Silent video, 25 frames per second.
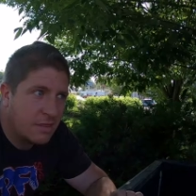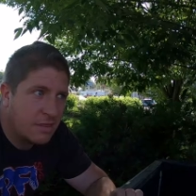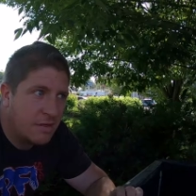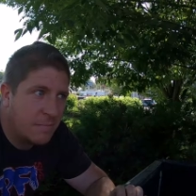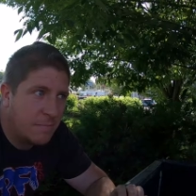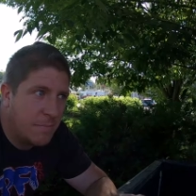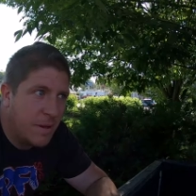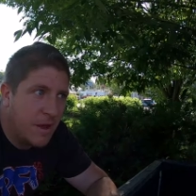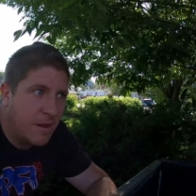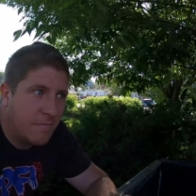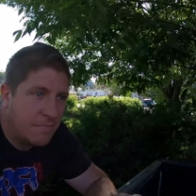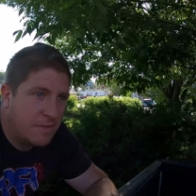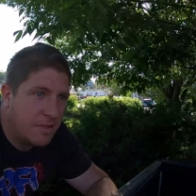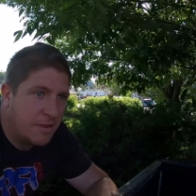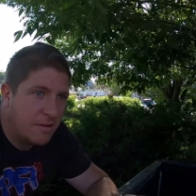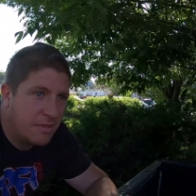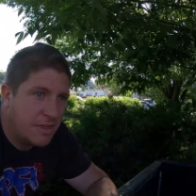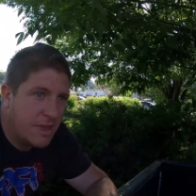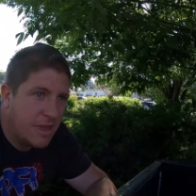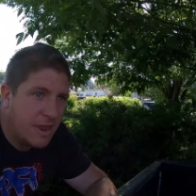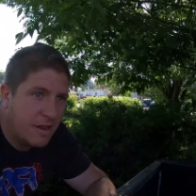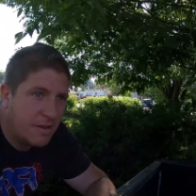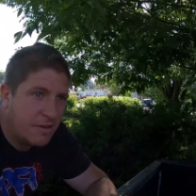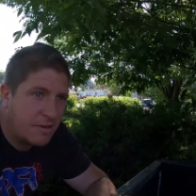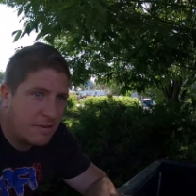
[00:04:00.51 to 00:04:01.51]
The pumps are
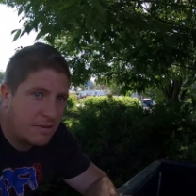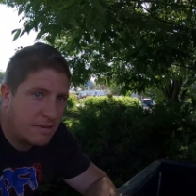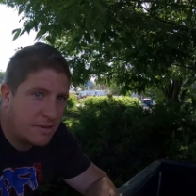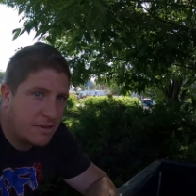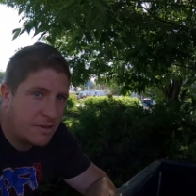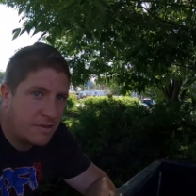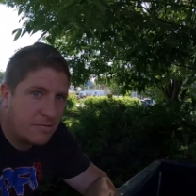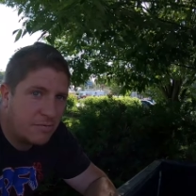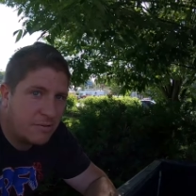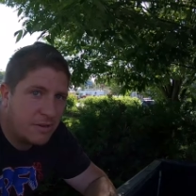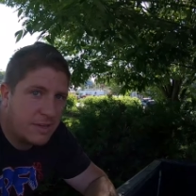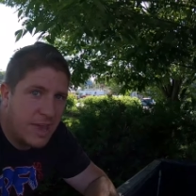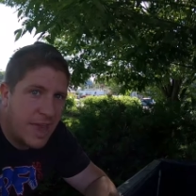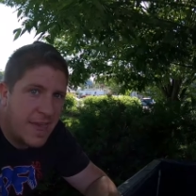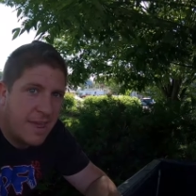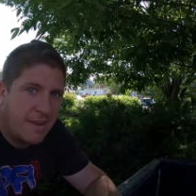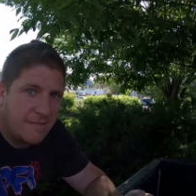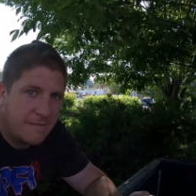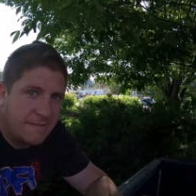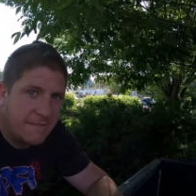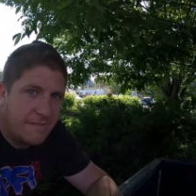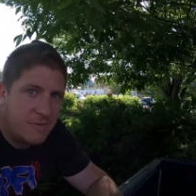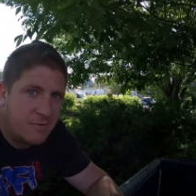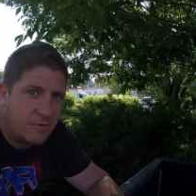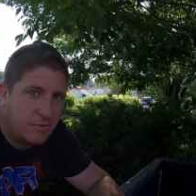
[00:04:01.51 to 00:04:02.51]
there to get
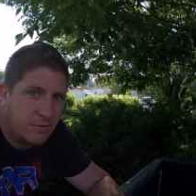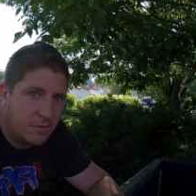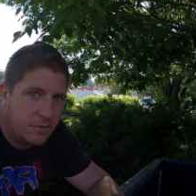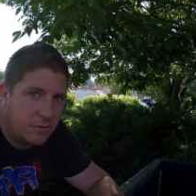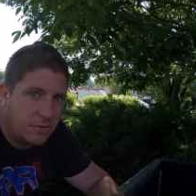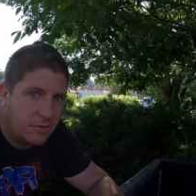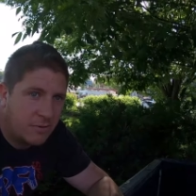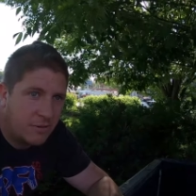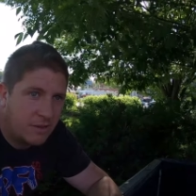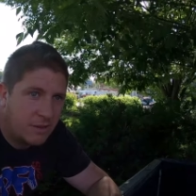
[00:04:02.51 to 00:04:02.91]
fuel.